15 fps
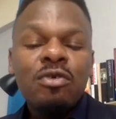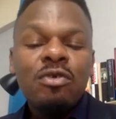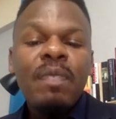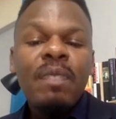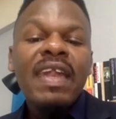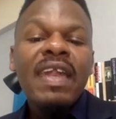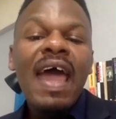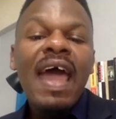two
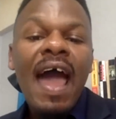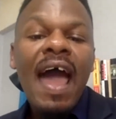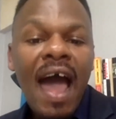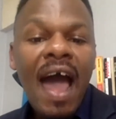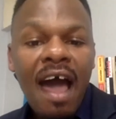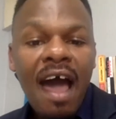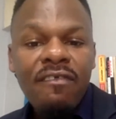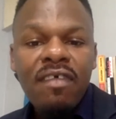might not
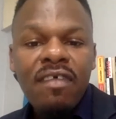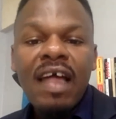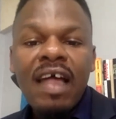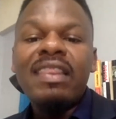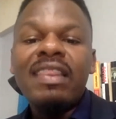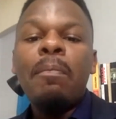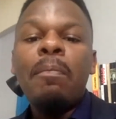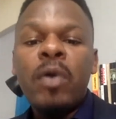have
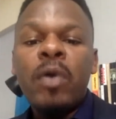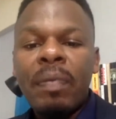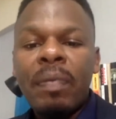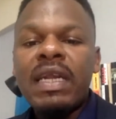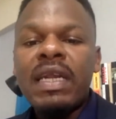the proper